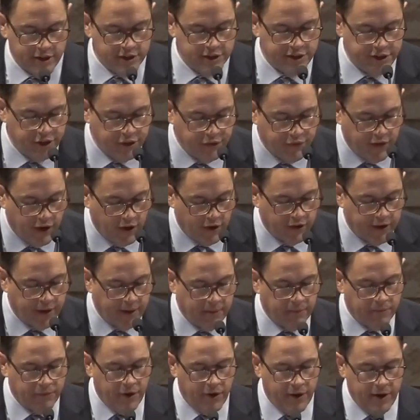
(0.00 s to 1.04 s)
very
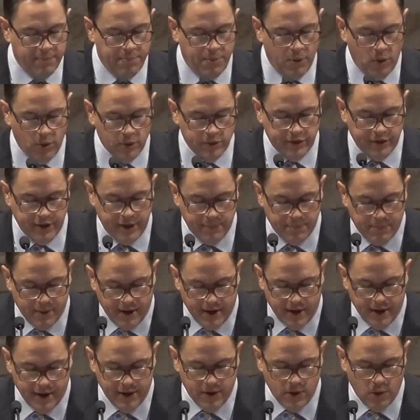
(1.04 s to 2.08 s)
boldly by way of
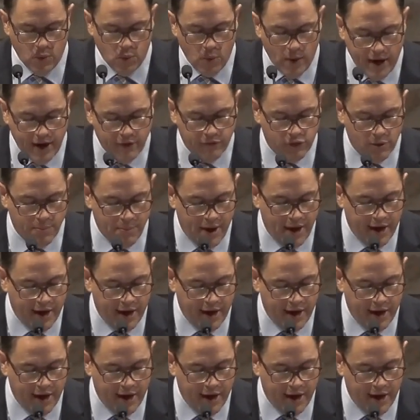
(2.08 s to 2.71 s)
reminder because of the